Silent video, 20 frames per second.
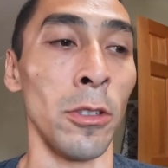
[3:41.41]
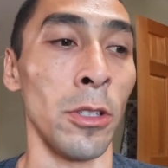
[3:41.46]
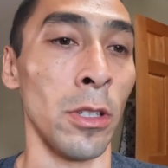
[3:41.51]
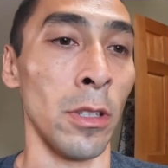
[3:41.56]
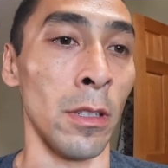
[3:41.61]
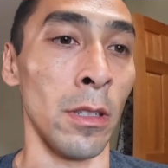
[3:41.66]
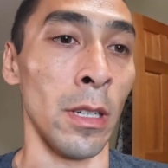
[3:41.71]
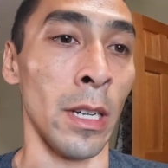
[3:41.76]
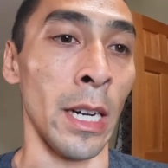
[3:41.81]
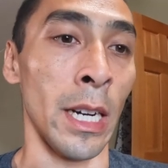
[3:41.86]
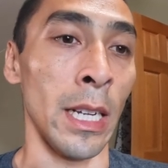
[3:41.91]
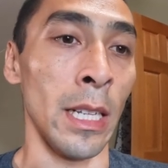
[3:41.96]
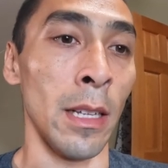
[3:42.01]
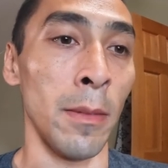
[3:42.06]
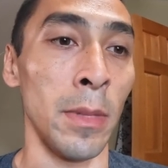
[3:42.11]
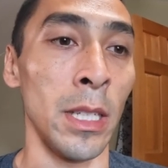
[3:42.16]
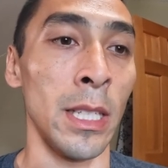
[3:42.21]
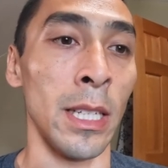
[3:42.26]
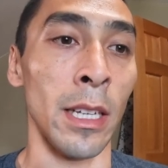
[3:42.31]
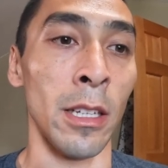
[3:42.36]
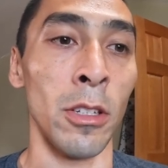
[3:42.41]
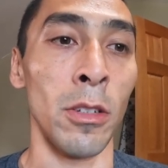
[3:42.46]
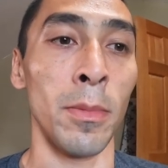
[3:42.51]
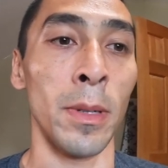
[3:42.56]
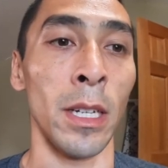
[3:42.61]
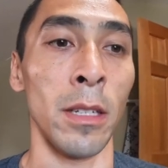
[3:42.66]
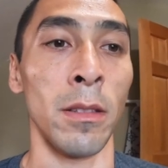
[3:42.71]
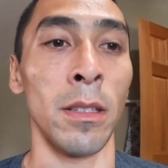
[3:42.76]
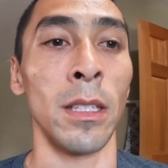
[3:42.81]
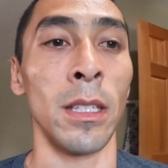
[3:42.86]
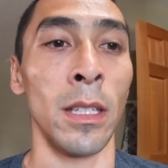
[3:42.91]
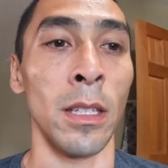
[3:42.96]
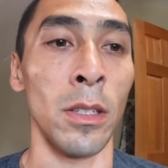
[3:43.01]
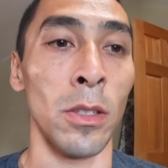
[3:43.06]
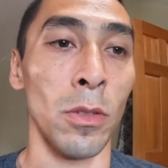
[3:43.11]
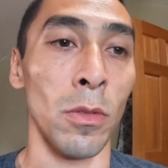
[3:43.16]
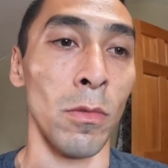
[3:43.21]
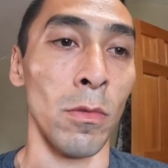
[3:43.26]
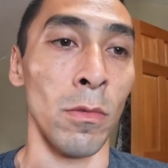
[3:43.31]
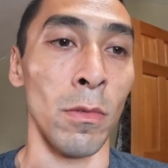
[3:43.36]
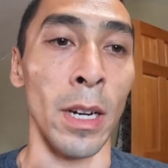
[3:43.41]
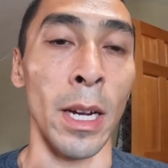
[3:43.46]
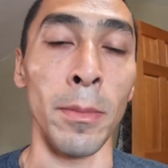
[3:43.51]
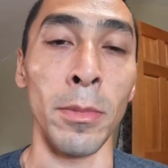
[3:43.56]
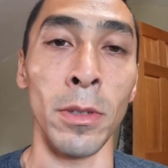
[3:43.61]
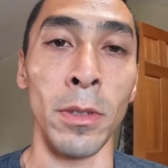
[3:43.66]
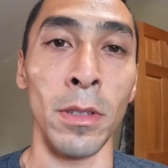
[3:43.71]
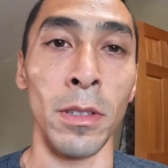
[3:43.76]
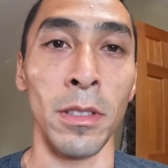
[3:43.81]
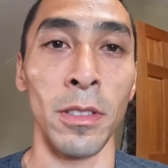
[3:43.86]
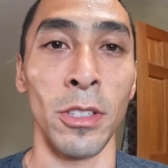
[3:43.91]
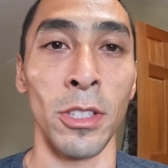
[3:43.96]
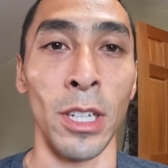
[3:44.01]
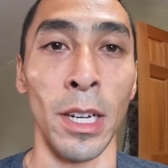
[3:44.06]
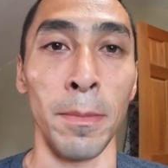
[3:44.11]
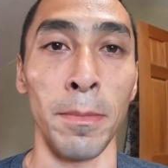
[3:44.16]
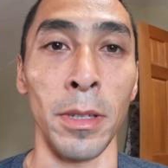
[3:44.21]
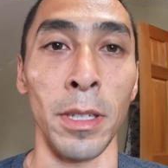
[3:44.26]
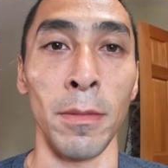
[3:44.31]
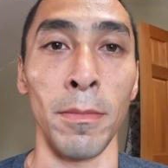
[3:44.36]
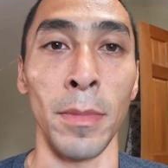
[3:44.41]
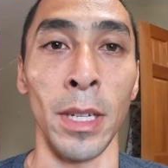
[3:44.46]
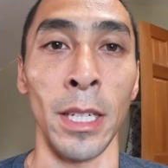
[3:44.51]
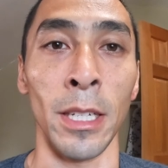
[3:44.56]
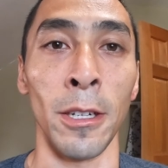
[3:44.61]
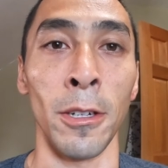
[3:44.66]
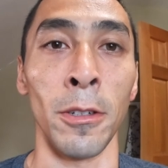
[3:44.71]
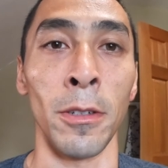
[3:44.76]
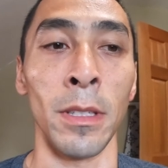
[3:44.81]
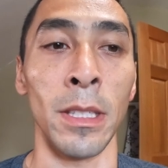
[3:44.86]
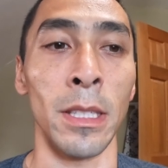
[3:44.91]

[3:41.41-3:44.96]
So, all right, let me tell you about this Rebel Jumpin' Minnow.